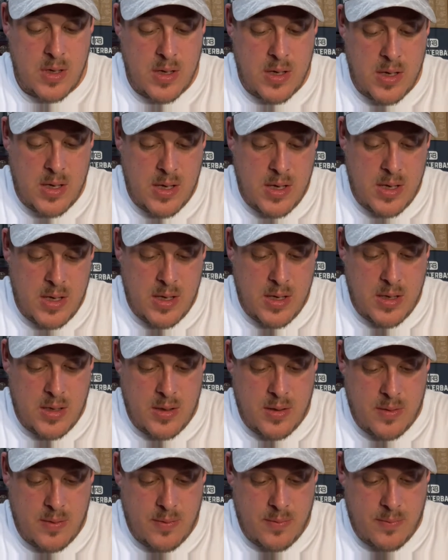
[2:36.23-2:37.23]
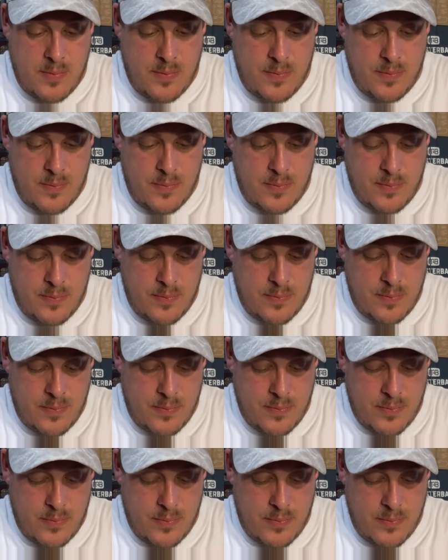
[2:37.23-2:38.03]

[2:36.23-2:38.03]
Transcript: (silence)